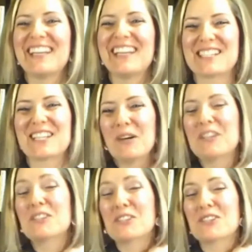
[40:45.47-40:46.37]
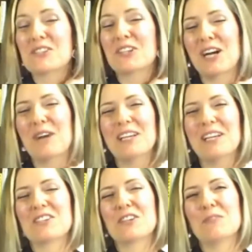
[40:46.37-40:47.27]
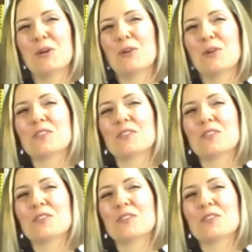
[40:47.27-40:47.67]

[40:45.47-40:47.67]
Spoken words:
It's usually a combination of both.